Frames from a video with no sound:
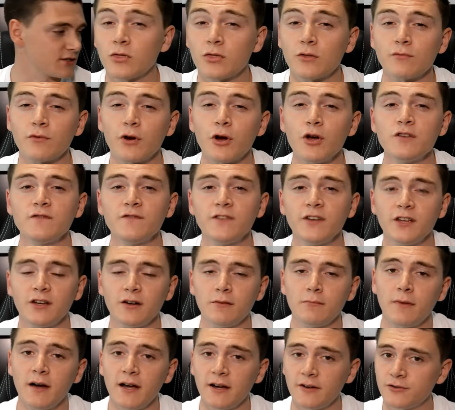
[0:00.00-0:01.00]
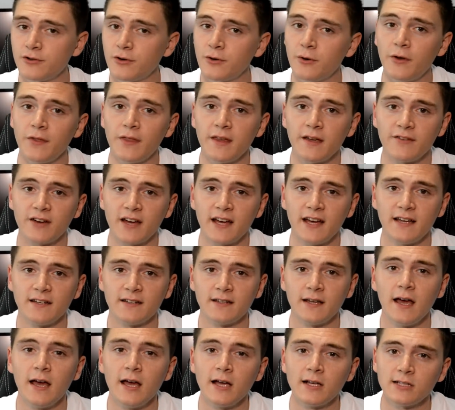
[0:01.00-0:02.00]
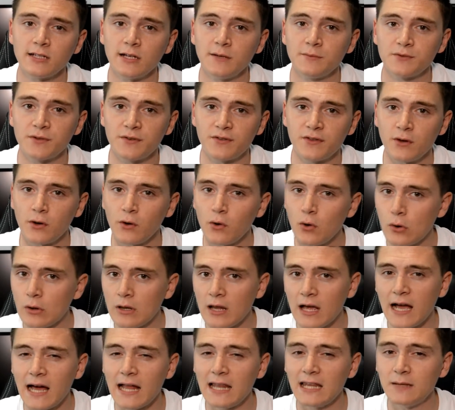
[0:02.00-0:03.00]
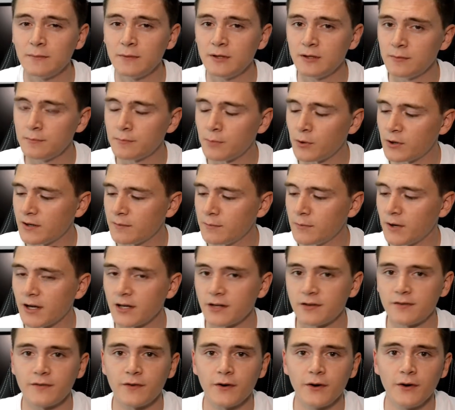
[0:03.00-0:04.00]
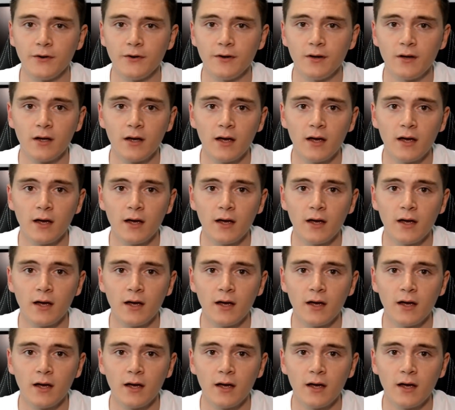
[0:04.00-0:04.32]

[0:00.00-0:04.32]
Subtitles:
The Rode Videomicro, on the other hand, comes with the all aluminium bodied microphone,